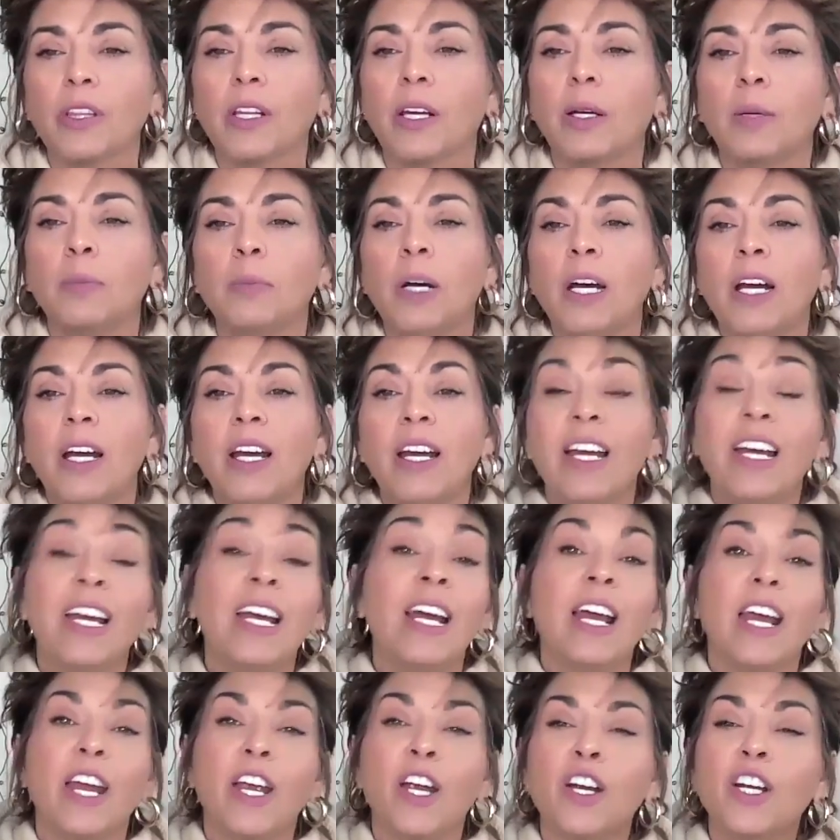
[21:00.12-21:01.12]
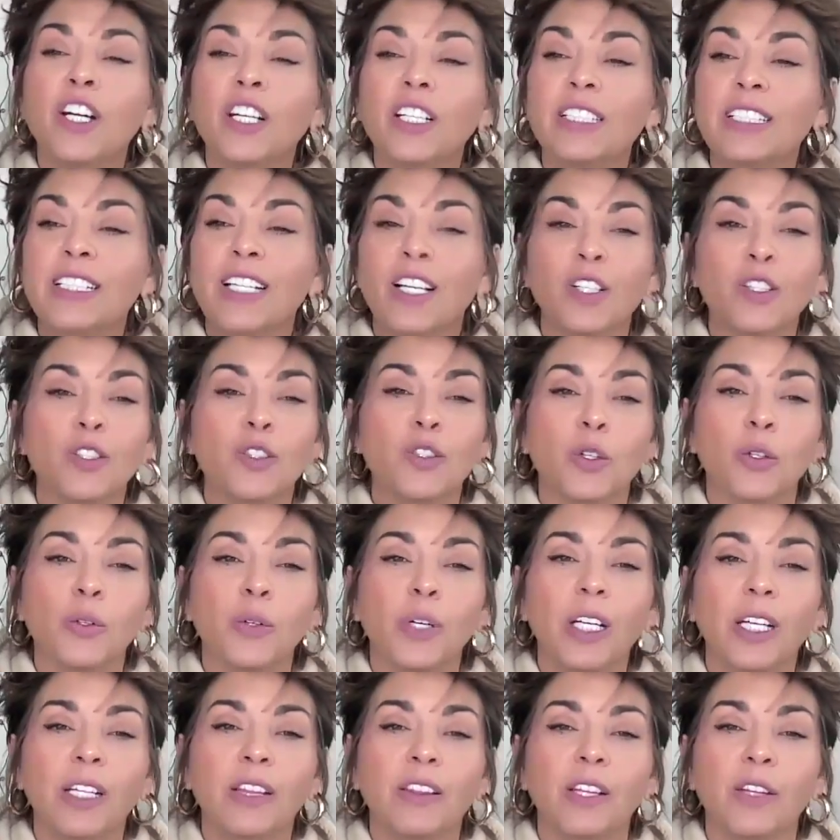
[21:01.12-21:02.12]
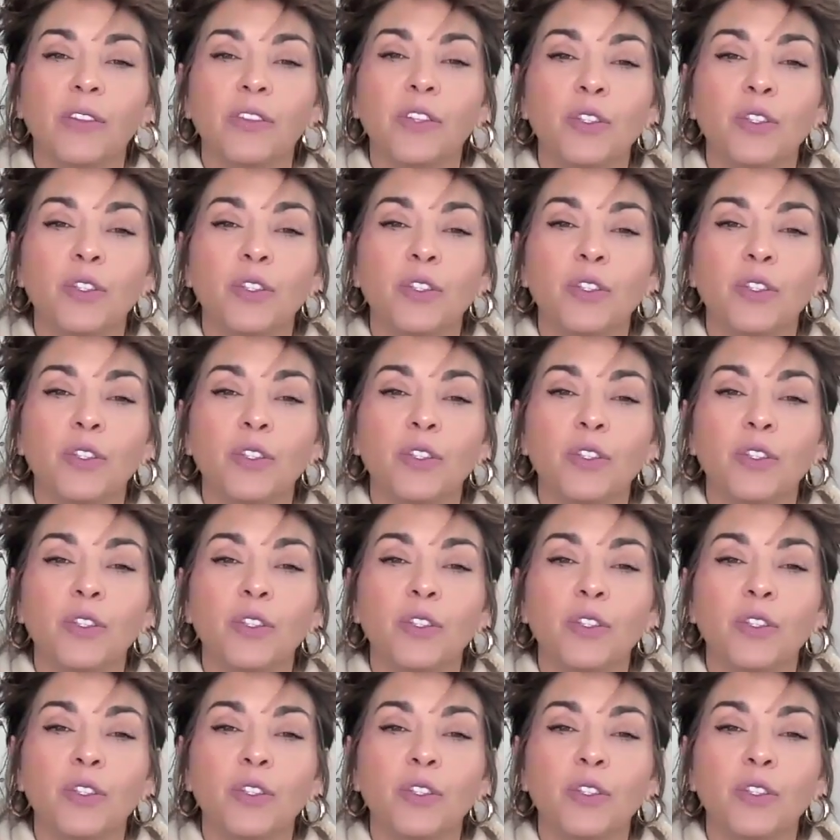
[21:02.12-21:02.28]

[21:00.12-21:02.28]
them. Erica tells Dorit that